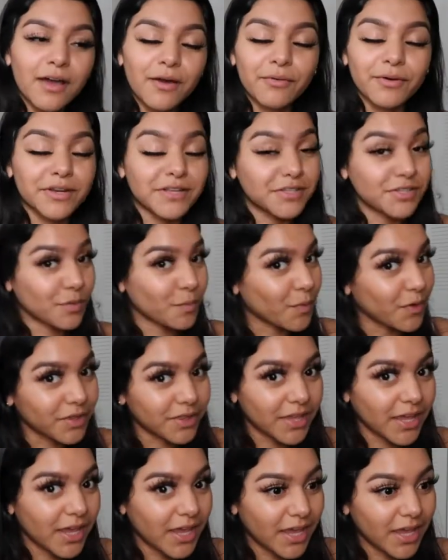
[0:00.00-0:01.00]
when it's your
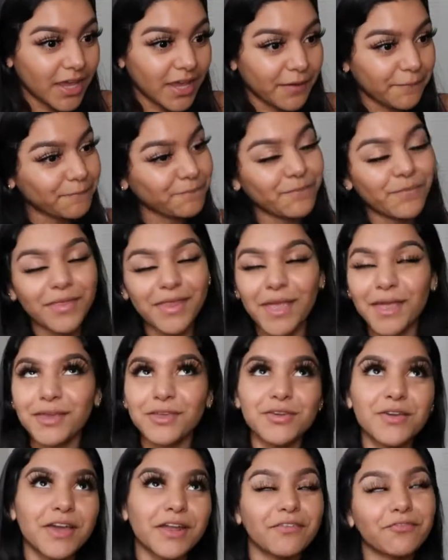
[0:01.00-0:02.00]
birthday,
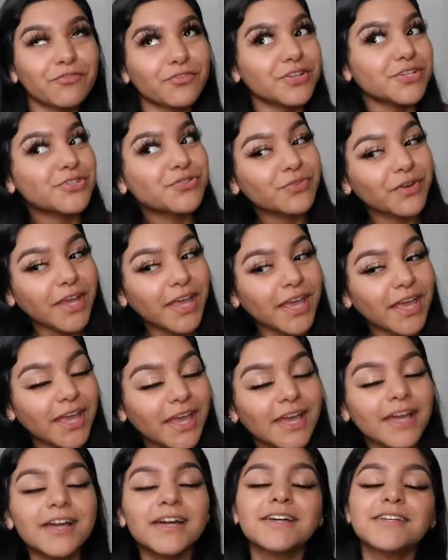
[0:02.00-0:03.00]
you get a free drink.